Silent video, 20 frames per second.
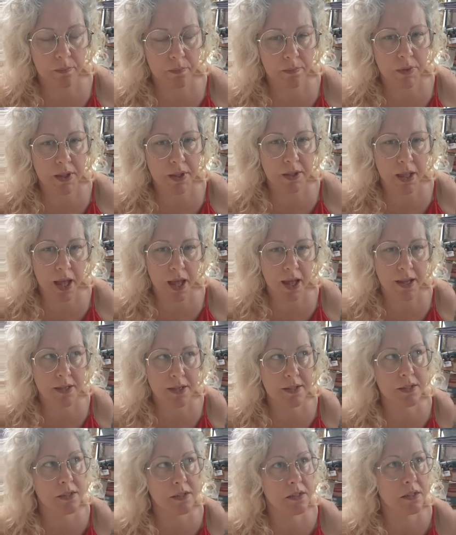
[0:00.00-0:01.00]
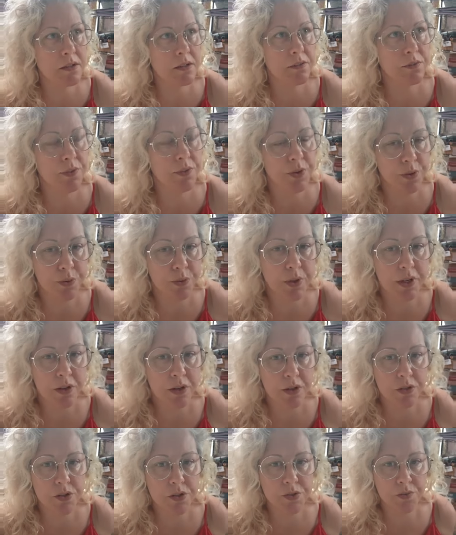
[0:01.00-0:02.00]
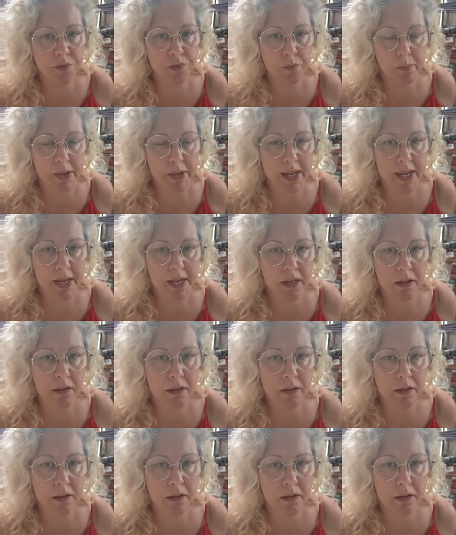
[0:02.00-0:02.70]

the last few years for me,